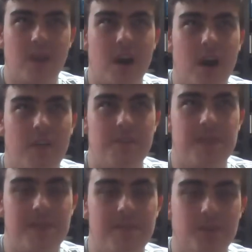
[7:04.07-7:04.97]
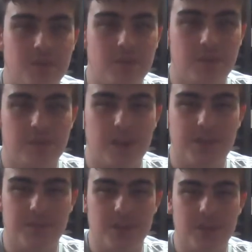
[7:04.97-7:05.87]
I'm tempted to do a
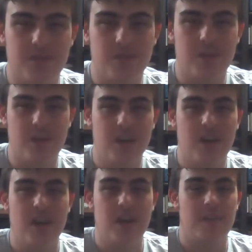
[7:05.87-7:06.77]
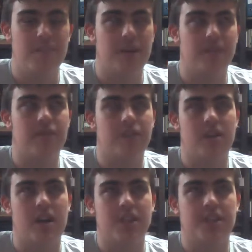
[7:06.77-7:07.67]
brass breach for it. But for the
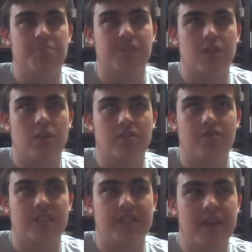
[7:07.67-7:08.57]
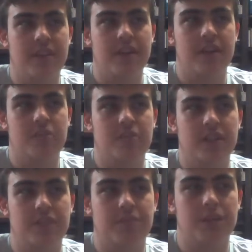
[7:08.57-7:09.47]
higher spring loads, retaliator
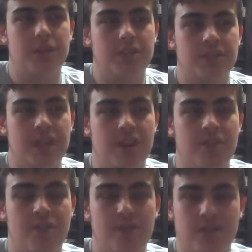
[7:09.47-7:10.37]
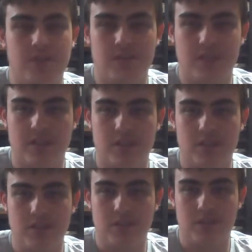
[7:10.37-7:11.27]
brass breaches are not as strong as
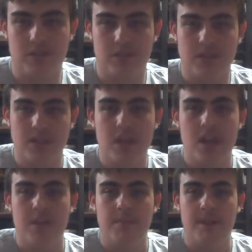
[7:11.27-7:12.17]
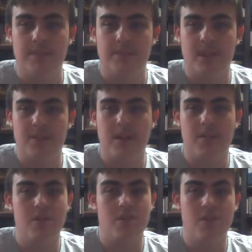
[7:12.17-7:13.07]
long shot ones. Buy from
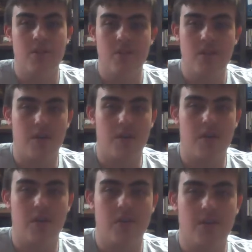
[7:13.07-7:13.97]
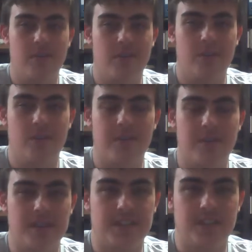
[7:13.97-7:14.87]
Taobao? No, not with
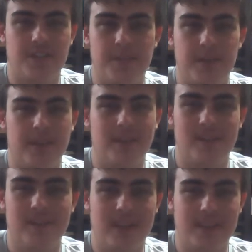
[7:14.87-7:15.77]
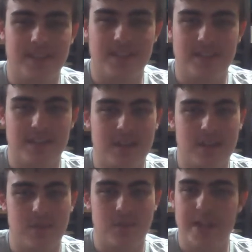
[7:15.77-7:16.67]
this shipping as it is.
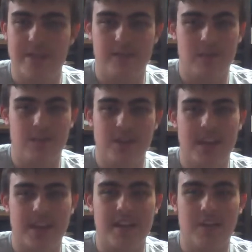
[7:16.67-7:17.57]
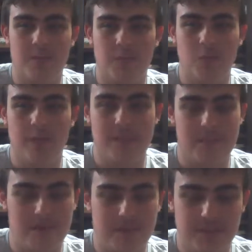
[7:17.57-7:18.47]
It wouldn't get here within
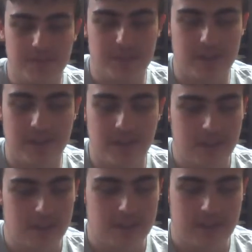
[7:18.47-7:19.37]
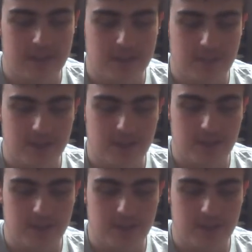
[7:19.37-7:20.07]
months. It would be much.